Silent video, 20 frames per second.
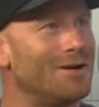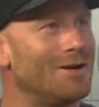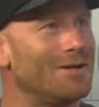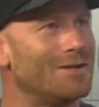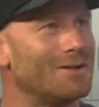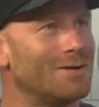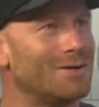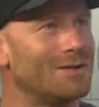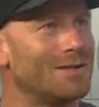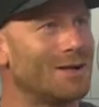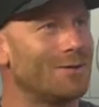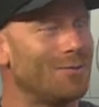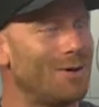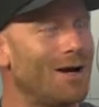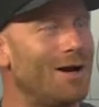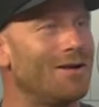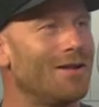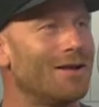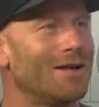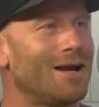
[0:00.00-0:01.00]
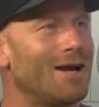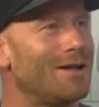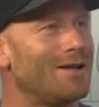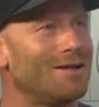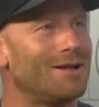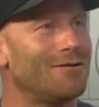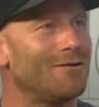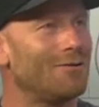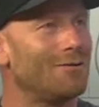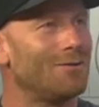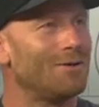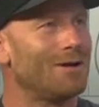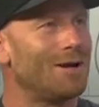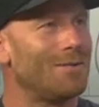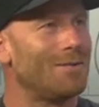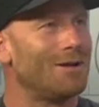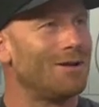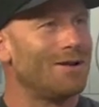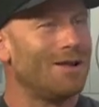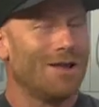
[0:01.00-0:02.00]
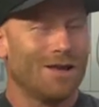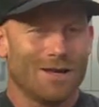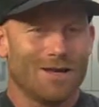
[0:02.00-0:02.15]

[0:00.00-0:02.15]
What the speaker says: And so it's like, wow, like I never would, I mean,